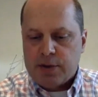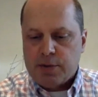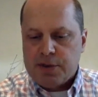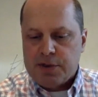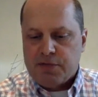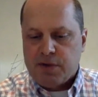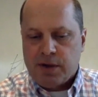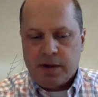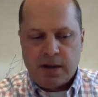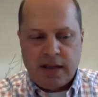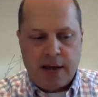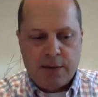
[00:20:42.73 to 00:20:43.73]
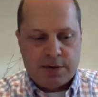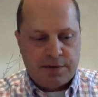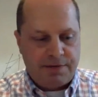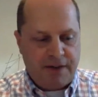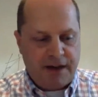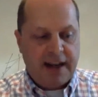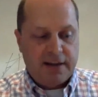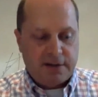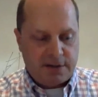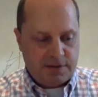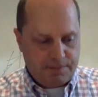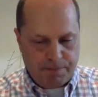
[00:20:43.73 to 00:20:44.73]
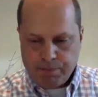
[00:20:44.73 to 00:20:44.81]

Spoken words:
which is really the language of finance.